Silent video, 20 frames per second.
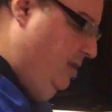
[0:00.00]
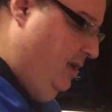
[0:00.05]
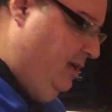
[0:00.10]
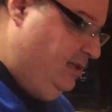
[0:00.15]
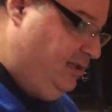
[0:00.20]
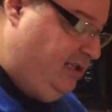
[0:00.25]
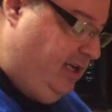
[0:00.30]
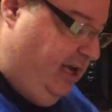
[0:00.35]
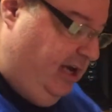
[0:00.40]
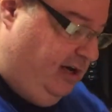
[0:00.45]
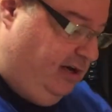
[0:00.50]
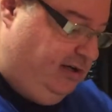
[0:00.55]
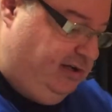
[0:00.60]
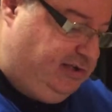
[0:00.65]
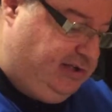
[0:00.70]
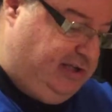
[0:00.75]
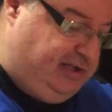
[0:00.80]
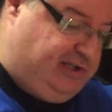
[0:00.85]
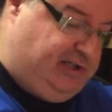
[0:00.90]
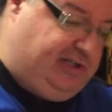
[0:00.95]
This here
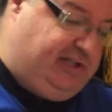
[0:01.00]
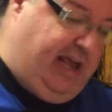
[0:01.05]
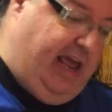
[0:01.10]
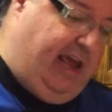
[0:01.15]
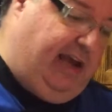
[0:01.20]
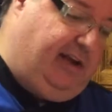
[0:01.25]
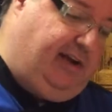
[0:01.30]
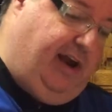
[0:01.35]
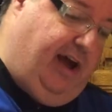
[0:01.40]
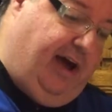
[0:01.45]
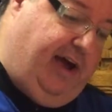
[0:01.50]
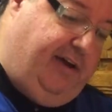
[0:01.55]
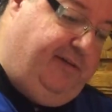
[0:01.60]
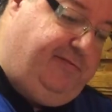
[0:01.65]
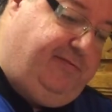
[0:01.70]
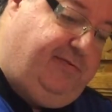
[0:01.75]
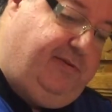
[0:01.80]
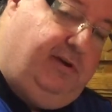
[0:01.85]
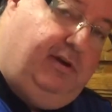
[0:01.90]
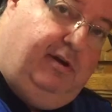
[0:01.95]
is a steak
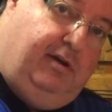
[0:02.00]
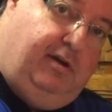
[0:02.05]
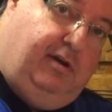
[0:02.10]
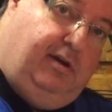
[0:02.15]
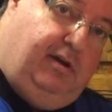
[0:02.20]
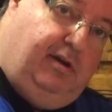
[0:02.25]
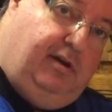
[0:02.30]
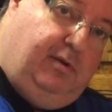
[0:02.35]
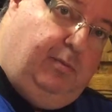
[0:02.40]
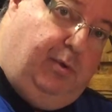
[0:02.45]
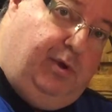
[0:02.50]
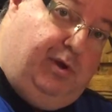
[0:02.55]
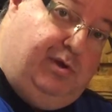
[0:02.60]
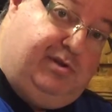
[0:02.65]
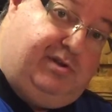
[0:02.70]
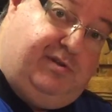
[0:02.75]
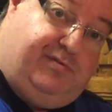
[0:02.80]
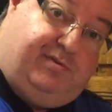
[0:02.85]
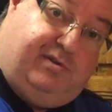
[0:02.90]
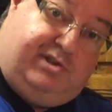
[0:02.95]
knife. We
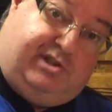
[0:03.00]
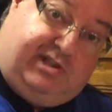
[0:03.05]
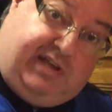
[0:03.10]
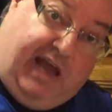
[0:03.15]
use it for